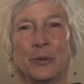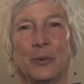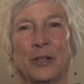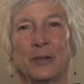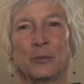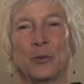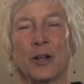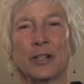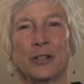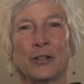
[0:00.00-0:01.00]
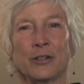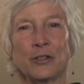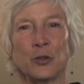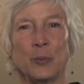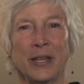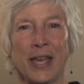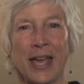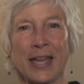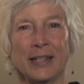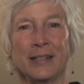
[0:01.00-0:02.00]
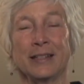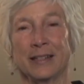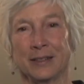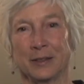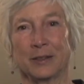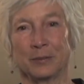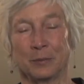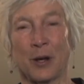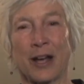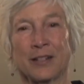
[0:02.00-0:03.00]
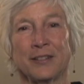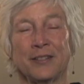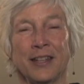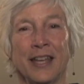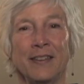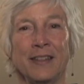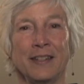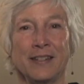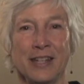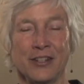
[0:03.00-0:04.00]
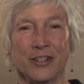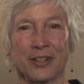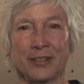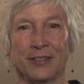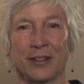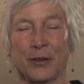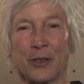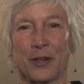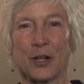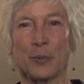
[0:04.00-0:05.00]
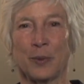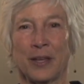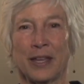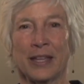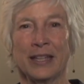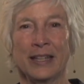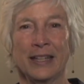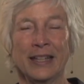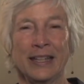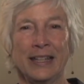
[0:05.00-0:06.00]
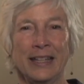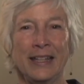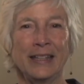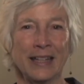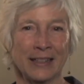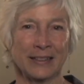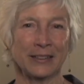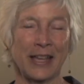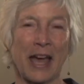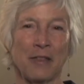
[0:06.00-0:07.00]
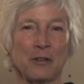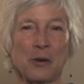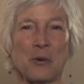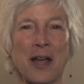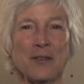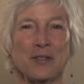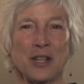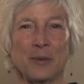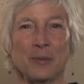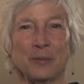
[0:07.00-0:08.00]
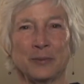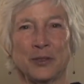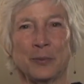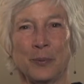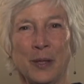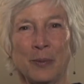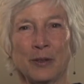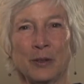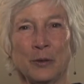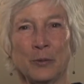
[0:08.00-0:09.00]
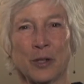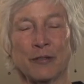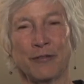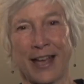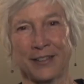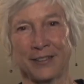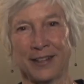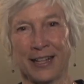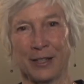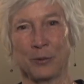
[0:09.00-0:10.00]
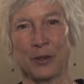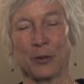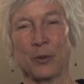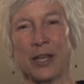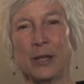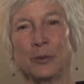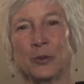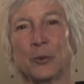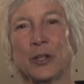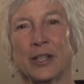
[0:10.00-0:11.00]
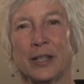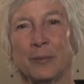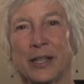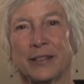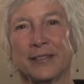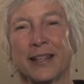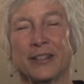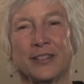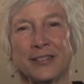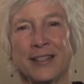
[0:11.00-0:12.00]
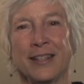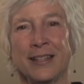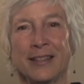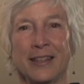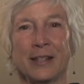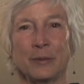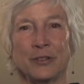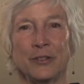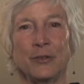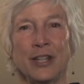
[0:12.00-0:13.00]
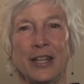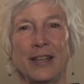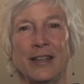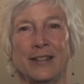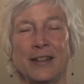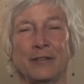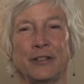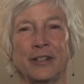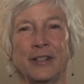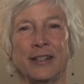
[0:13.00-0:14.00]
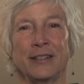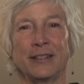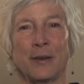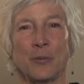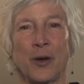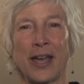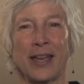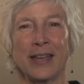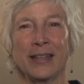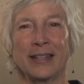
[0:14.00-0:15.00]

When Ron Kurtz began practicing and then teaching psychotherapy, he gathered around him some people who were fascinated with the way he was working because they could see that it was unique and different in some way.